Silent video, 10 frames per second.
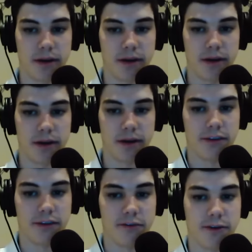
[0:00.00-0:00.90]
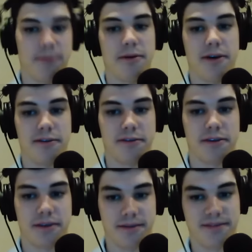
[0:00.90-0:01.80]
ACC football
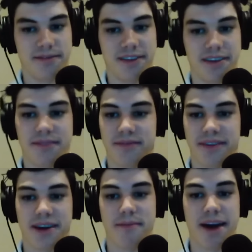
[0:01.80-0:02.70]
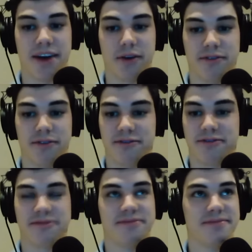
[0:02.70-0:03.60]
for a matter of,
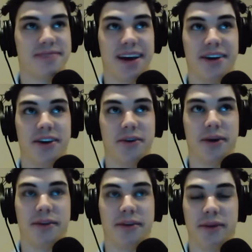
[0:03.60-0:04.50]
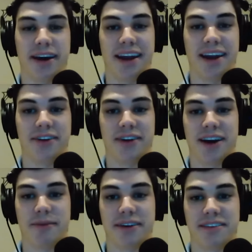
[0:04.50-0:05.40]
I don't know what, we got 8 or 9
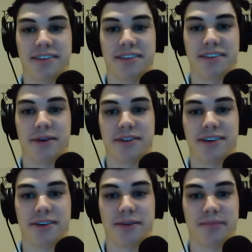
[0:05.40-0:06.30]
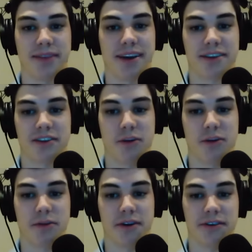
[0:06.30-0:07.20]
months now until the next
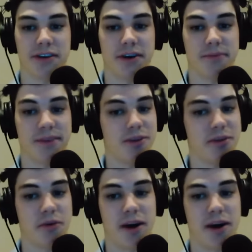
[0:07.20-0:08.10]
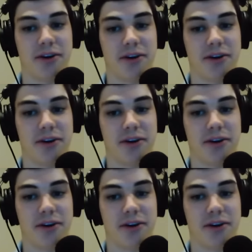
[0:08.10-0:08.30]
opener, so it'll be a while.